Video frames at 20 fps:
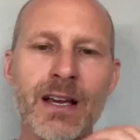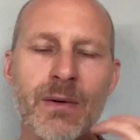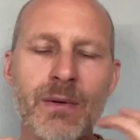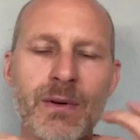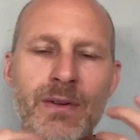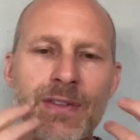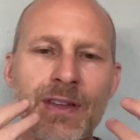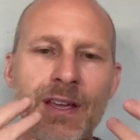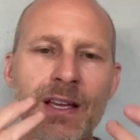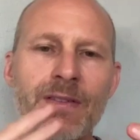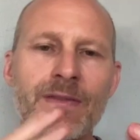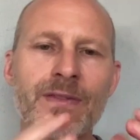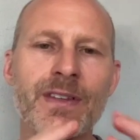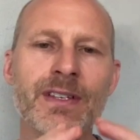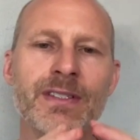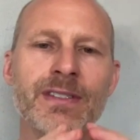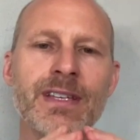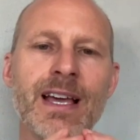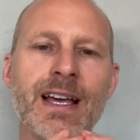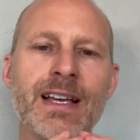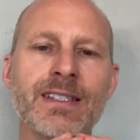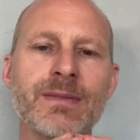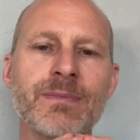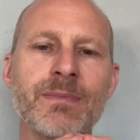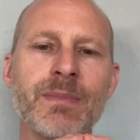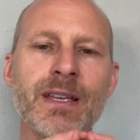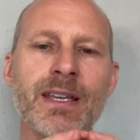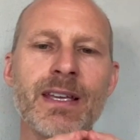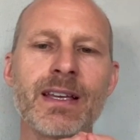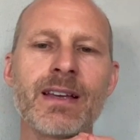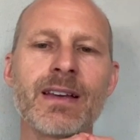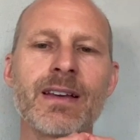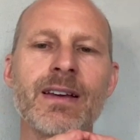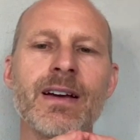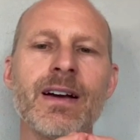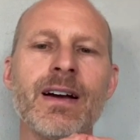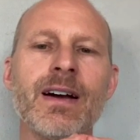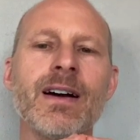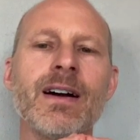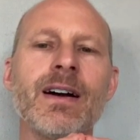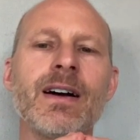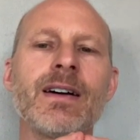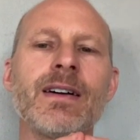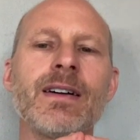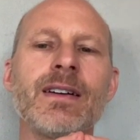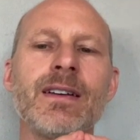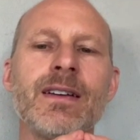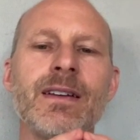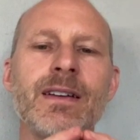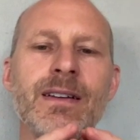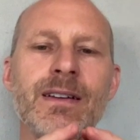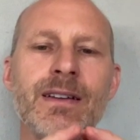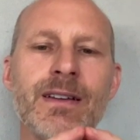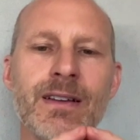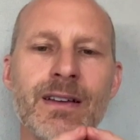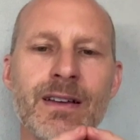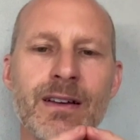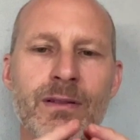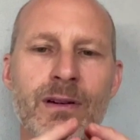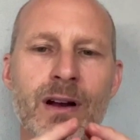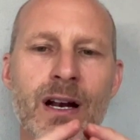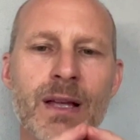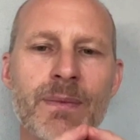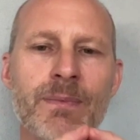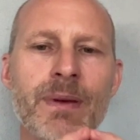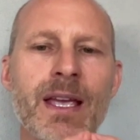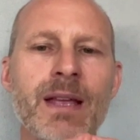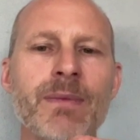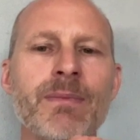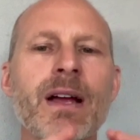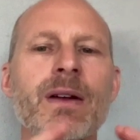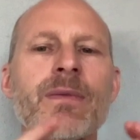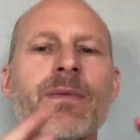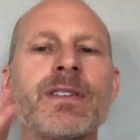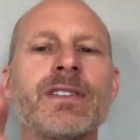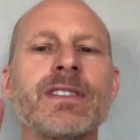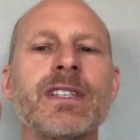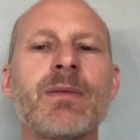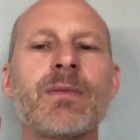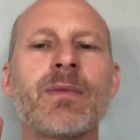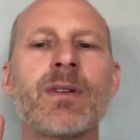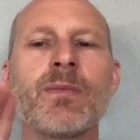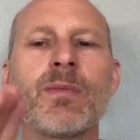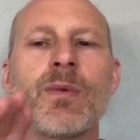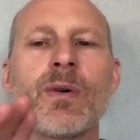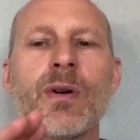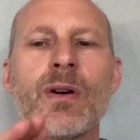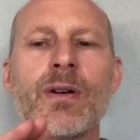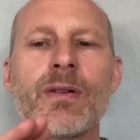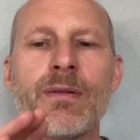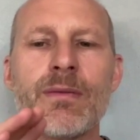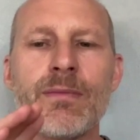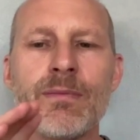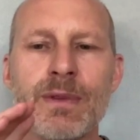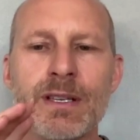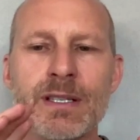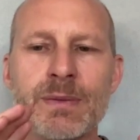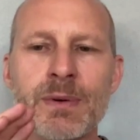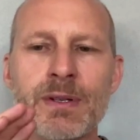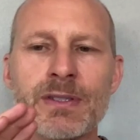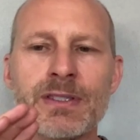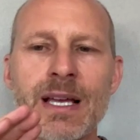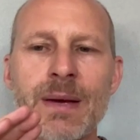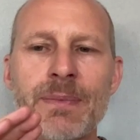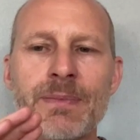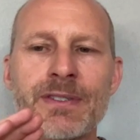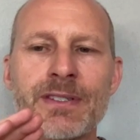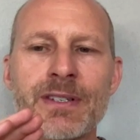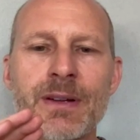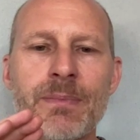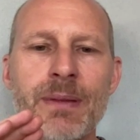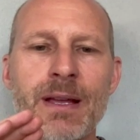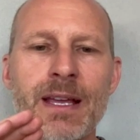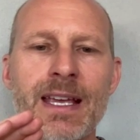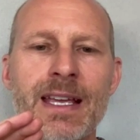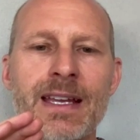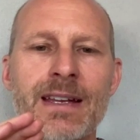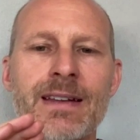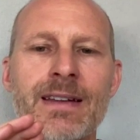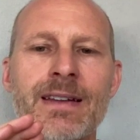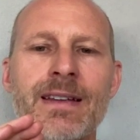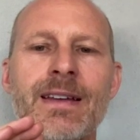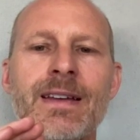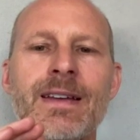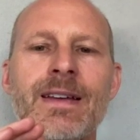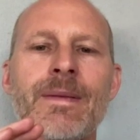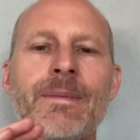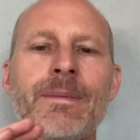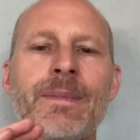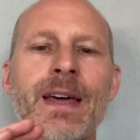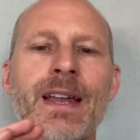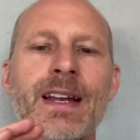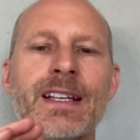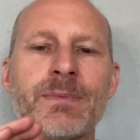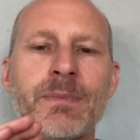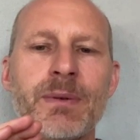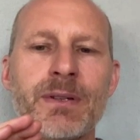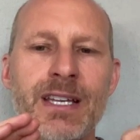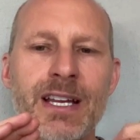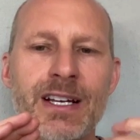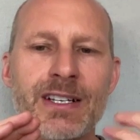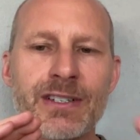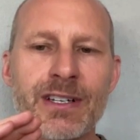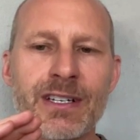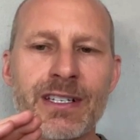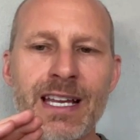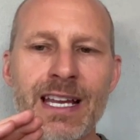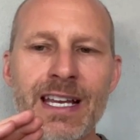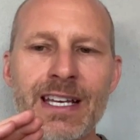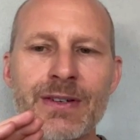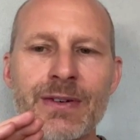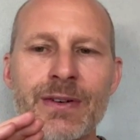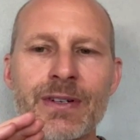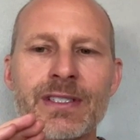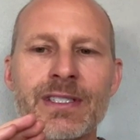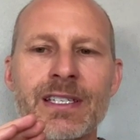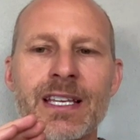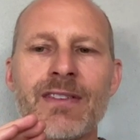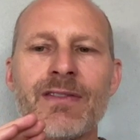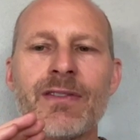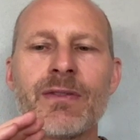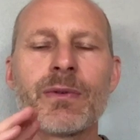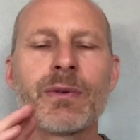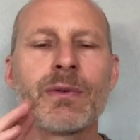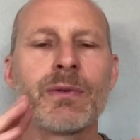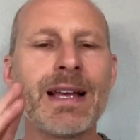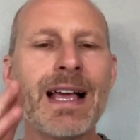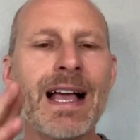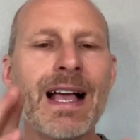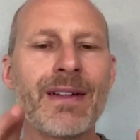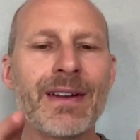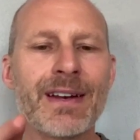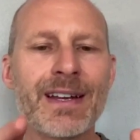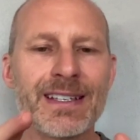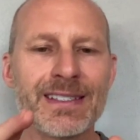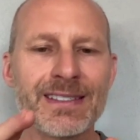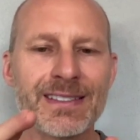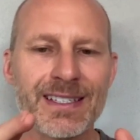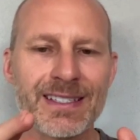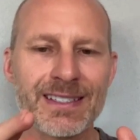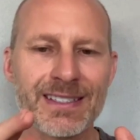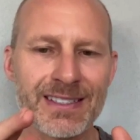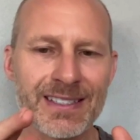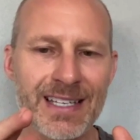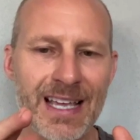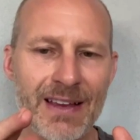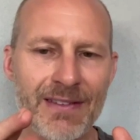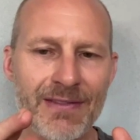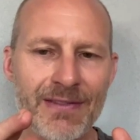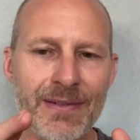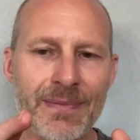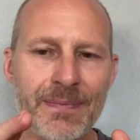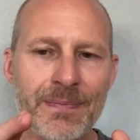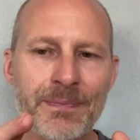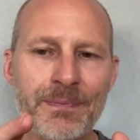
That we think of this as being um, chronic pain might resemble a more misperception of pain that is potentially dangerous, even when reality is it's safe.